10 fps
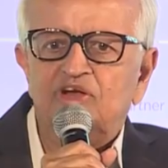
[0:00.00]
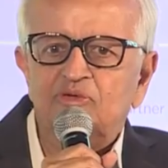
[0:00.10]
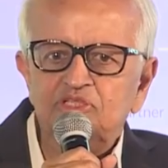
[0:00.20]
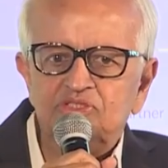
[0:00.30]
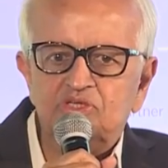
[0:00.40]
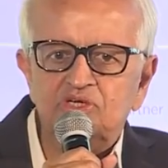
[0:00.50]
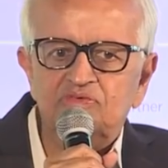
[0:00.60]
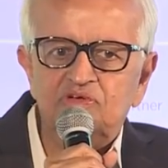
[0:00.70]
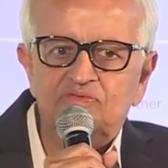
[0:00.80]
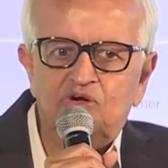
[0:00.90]
of administrative
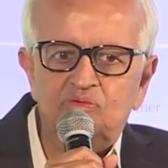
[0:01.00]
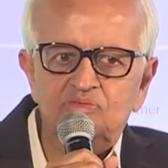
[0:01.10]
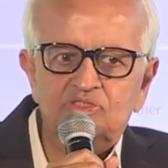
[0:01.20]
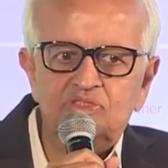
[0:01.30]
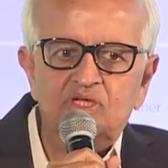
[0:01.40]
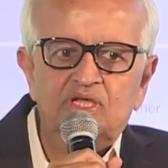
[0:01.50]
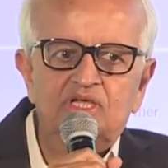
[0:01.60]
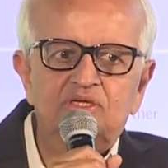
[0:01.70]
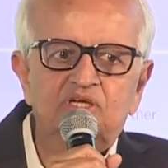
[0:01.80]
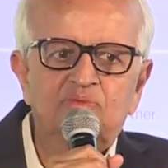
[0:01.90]
reforms,
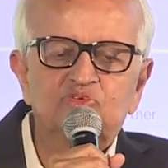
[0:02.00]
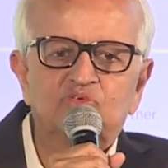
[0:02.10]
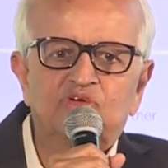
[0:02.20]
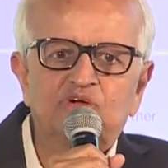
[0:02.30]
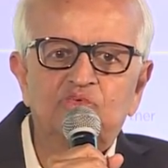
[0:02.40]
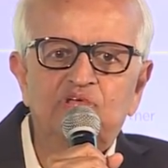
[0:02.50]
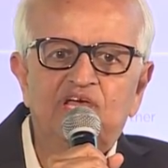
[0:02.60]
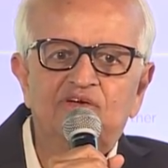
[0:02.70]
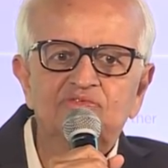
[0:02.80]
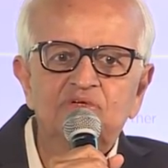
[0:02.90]
in terms of what we
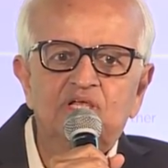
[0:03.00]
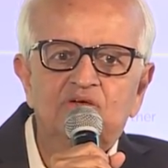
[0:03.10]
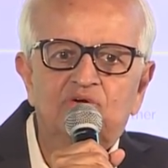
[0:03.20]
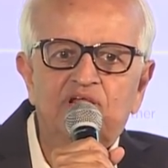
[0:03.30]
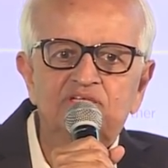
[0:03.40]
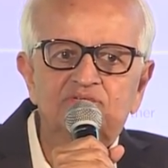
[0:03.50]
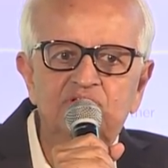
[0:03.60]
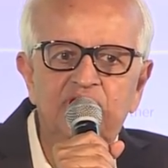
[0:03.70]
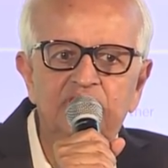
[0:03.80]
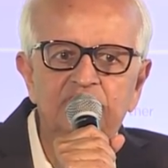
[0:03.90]
have, what I
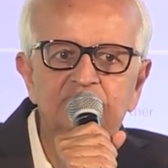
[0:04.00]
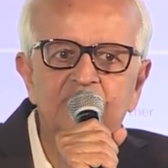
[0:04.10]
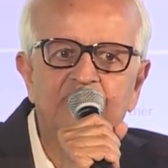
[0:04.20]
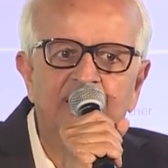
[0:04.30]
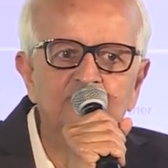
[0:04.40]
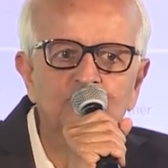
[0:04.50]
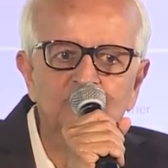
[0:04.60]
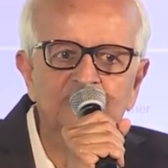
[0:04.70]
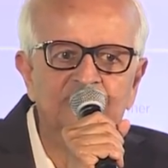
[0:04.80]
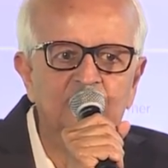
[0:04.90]
say is the
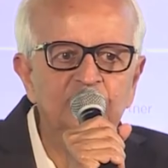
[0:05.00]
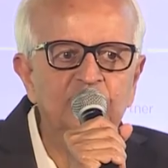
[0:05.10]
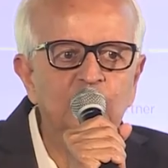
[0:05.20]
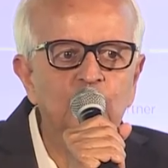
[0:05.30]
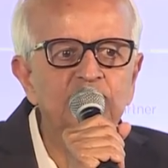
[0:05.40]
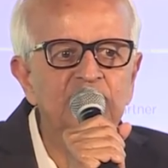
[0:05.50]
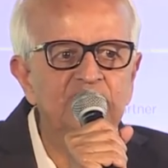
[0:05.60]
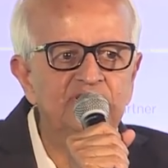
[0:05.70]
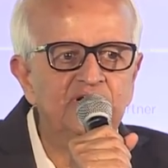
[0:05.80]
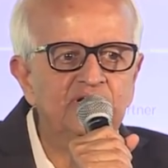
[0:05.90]
carryover from the colonial
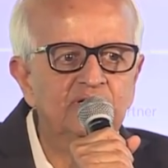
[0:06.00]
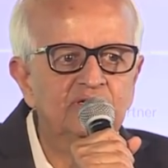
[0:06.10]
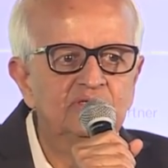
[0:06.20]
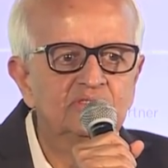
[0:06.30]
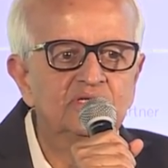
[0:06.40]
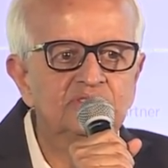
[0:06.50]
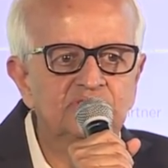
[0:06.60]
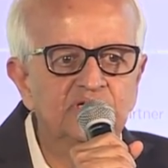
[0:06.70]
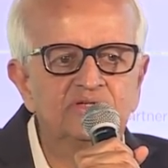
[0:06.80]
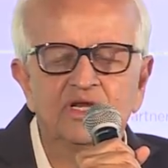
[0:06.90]
era, there is
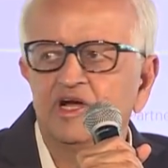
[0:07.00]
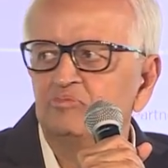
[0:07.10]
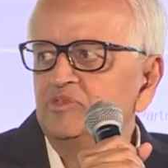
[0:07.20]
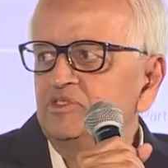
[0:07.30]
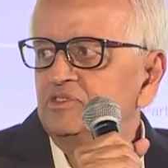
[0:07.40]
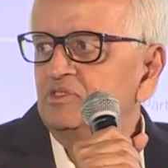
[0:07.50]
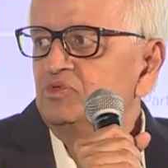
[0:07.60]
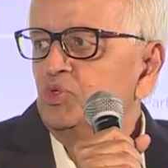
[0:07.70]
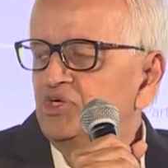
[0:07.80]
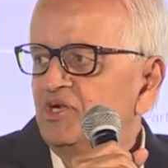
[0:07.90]
central government,
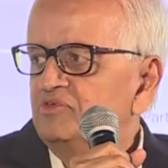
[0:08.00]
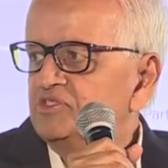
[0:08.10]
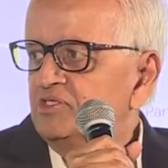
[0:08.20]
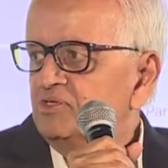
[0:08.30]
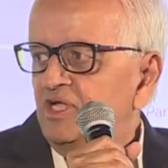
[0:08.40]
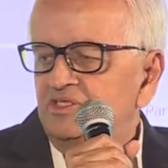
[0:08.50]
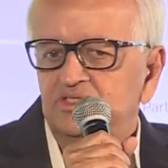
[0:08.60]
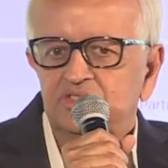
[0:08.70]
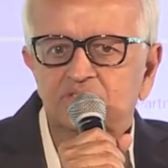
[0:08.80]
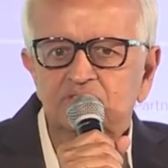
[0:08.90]
we don't have
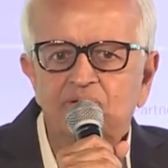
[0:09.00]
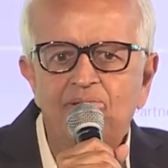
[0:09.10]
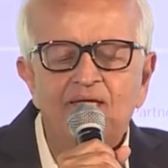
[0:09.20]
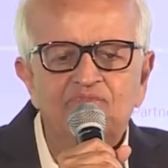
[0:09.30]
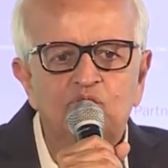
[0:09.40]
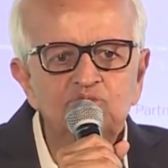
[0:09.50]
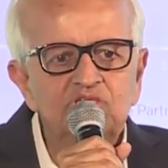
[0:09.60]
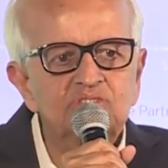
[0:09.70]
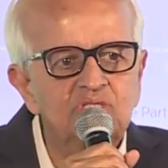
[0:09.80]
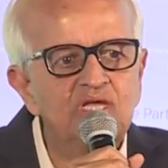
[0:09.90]
decentralization. Now
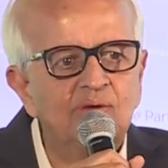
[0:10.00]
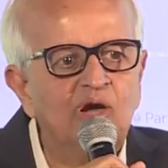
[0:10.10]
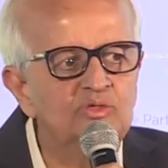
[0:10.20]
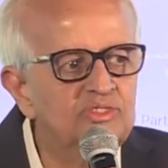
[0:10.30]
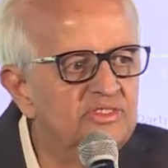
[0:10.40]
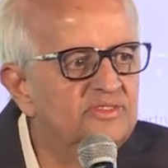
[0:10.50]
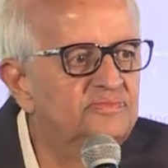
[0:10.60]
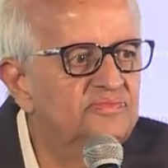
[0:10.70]
just think about it,